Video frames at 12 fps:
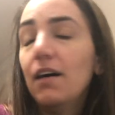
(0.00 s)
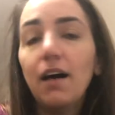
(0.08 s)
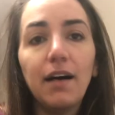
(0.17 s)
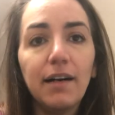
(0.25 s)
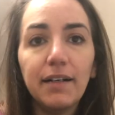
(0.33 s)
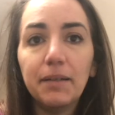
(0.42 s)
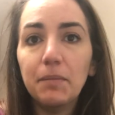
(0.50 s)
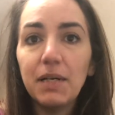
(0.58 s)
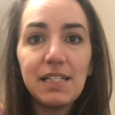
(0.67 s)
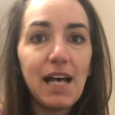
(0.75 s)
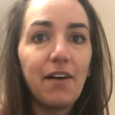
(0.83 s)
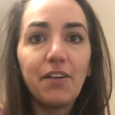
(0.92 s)

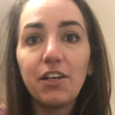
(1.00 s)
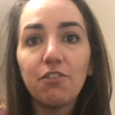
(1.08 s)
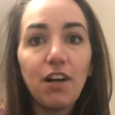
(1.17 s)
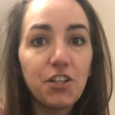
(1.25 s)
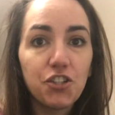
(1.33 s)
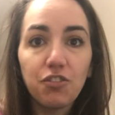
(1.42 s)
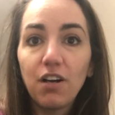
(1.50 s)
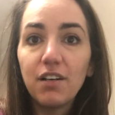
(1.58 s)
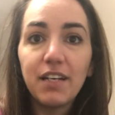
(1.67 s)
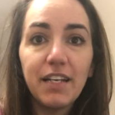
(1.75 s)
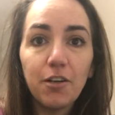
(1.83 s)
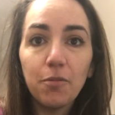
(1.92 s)
Italian restaurant
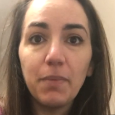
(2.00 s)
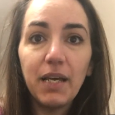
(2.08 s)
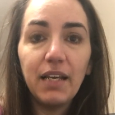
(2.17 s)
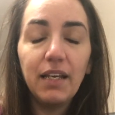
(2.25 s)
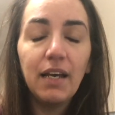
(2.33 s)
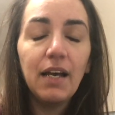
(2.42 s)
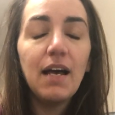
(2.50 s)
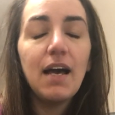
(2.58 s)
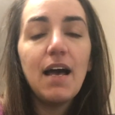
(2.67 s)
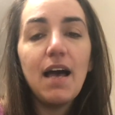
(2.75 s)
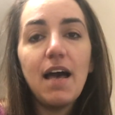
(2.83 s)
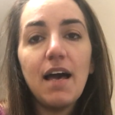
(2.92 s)
near me,
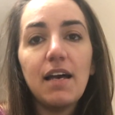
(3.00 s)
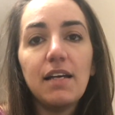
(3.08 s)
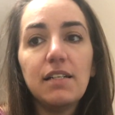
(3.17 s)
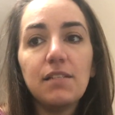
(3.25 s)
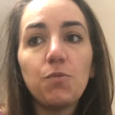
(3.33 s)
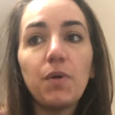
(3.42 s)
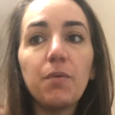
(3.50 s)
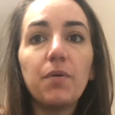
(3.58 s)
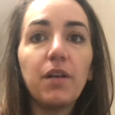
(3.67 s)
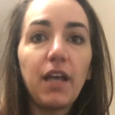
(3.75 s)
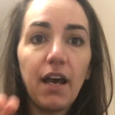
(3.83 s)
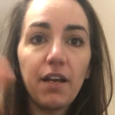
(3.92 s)
and we
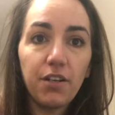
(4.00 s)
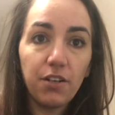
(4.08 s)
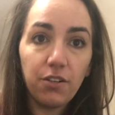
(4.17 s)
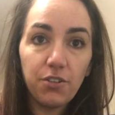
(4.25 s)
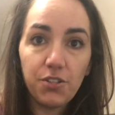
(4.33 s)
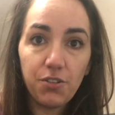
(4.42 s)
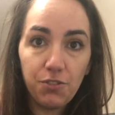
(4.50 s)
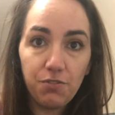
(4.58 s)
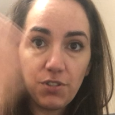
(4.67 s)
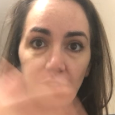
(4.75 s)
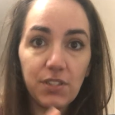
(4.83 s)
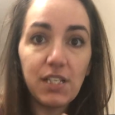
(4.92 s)
would get your search
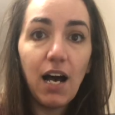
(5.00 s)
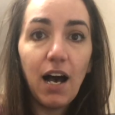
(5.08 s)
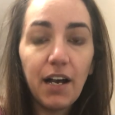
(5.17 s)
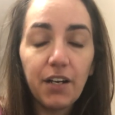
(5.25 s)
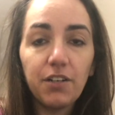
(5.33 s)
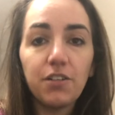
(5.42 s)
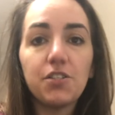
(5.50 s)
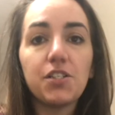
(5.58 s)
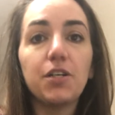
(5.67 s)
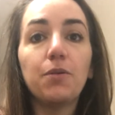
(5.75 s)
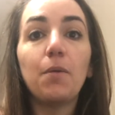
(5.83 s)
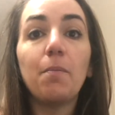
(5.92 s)
results higher.
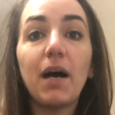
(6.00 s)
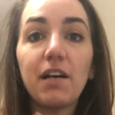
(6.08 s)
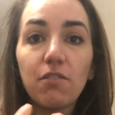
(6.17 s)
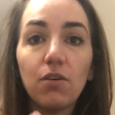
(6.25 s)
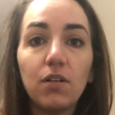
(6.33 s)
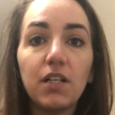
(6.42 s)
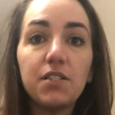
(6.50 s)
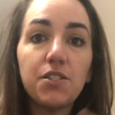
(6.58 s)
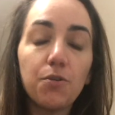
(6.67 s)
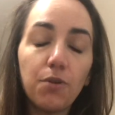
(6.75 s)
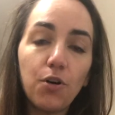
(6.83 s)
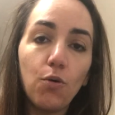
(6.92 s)
So my role is
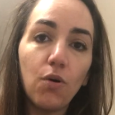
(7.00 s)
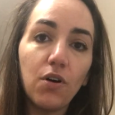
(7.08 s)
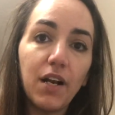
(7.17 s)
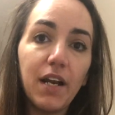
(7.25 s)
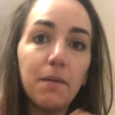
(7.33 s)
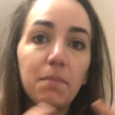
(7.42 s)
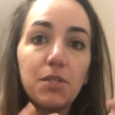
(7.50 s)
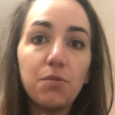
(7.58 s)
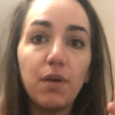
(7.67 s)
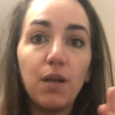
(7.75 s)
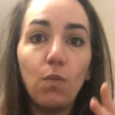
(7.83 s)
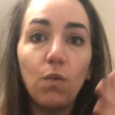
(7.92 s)
to coordinate
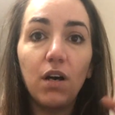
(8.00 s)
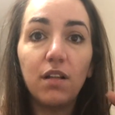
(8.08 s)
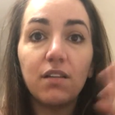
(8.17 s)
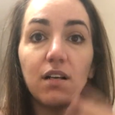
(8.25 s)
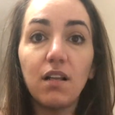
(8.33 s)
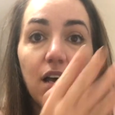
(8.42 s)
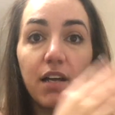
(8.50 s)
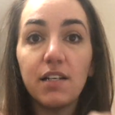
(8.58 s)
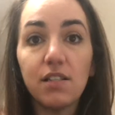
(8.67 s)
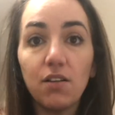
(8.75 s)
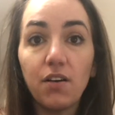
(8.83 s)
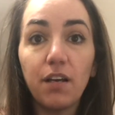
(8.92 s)
between what the client
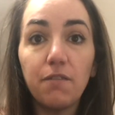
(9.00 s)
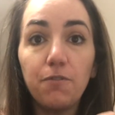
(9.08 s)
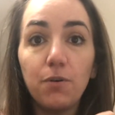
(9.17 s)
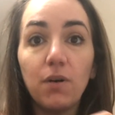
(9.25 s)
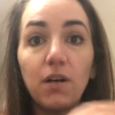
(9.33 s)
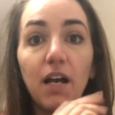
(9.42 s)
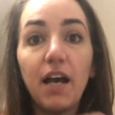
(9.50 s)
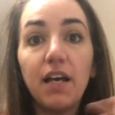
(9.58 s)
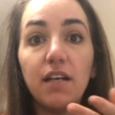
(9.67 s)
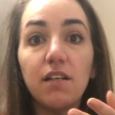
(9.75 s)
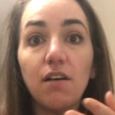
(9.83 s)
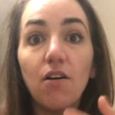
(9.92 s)
is looking for
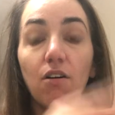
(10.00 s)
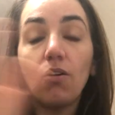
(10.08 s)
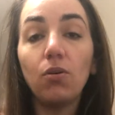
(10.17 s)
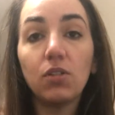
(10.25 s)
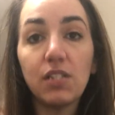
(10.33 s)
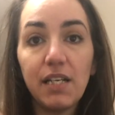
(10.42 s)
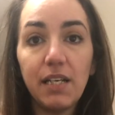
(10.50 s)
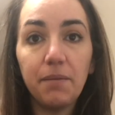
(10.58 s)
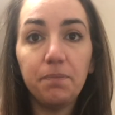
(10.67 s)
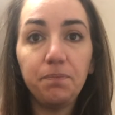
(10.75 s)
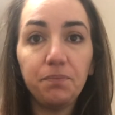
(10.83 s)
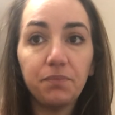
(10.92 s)
and our whole
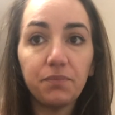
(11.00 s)
team